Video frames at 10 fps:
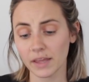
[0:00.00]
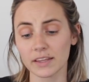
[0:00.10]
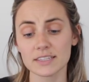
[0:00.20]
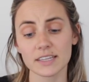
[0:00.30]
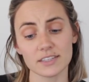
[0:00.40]

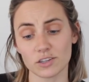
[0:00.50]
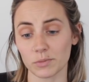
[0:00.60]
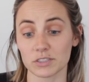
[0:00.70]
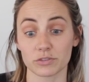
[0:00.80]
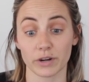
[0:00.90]
This kid's
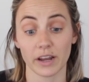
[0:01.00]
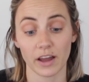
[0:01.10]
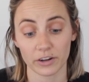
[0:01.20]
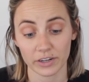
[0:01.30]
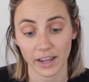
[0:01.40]
almost
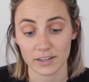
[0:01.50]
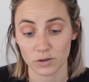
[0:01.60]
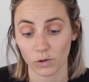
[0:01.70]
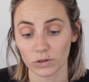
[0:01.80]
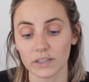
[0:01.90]
300 days
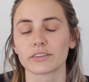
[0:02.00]
old.